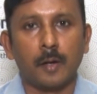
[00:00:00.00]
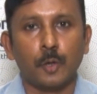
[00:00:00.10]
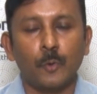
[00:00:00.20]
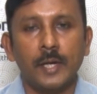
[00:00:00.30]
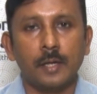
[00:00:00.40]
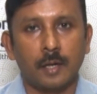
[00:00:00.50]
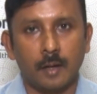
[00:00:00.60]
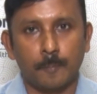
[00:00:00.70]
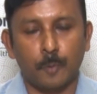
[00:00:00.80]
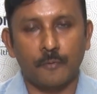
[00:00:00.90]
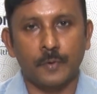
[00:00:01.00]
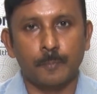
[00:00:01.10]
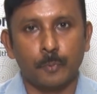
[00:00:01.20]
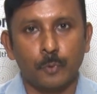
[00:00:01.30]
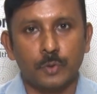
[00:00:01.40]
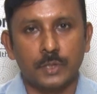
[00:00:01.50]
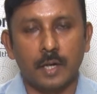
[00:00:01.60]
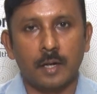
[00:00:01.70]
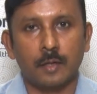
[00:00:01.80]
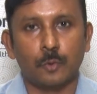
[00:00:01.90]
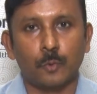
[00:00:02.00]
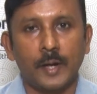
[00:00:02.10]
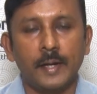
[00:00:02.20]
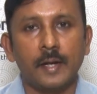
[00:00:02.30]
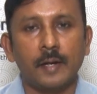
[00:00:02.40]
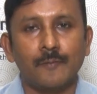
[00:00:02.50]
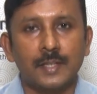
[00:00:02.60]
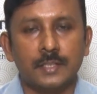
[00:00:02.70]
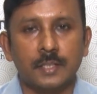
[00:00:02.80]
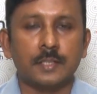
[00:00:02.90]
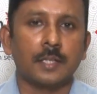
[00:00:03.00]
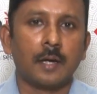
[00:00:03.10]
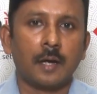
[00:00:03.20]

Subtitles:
unique profit pools to Indian investors.